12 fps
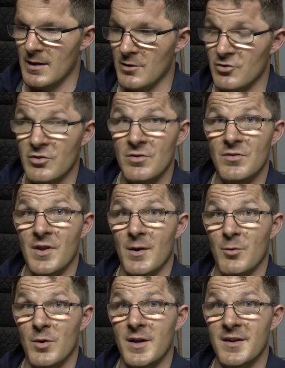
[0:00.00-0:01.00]
shoes that
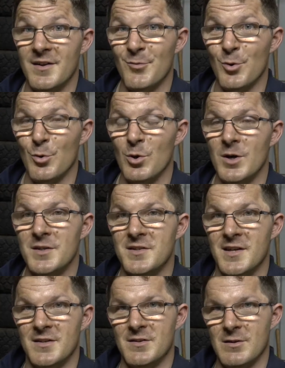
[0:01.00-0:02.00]
were in it were right
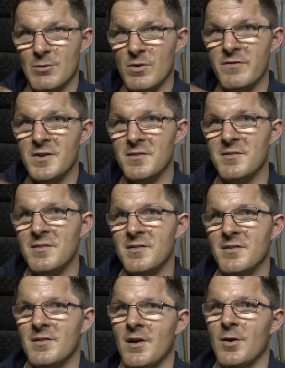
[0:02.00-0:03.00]
down to the rivets,
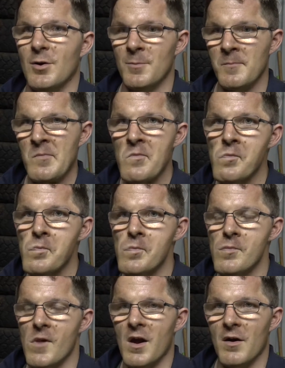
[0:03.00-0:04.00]
so
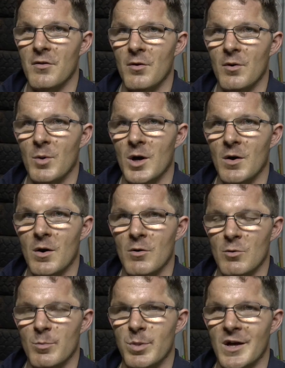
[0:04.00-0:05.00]
I thought, well, I'll
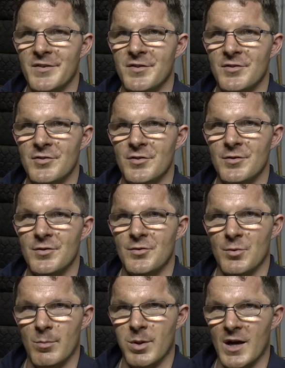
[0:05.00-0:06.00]
replace the
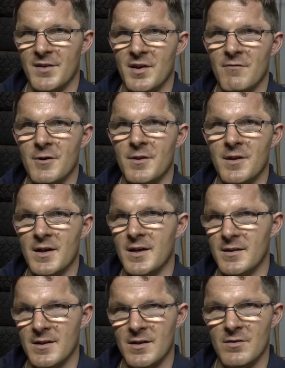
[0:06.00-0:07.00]
shoes, replace everything,
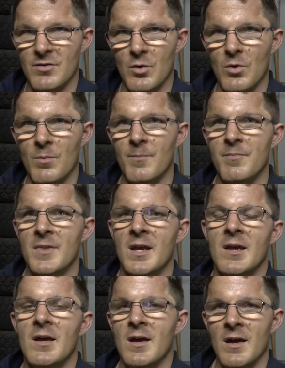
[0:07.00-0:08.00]
and then it's all
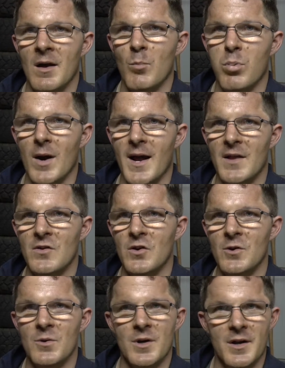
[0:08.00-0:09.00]
brand
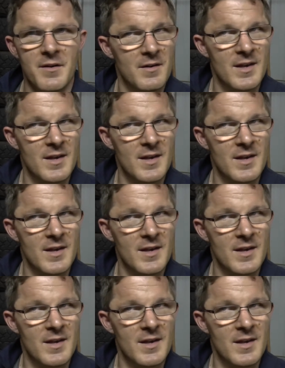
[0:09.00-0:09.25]
new and I'd